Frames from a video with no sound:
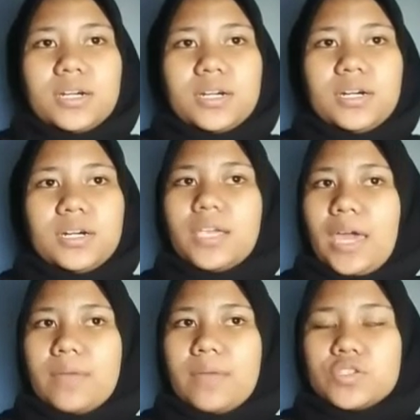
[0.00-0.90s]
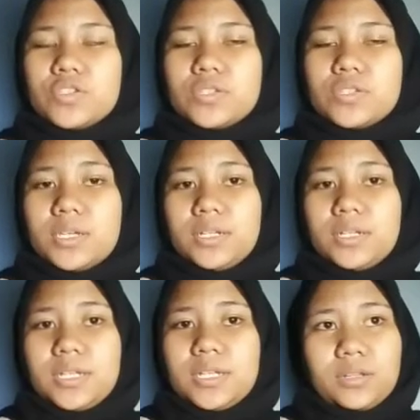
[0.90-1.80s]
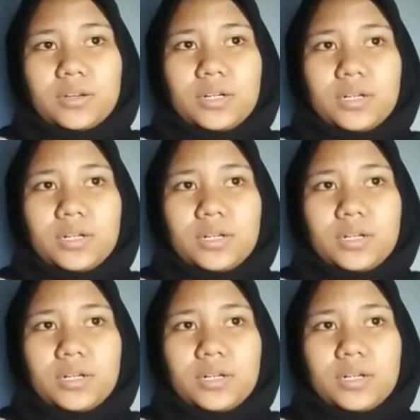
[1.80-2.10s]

came to see the little girl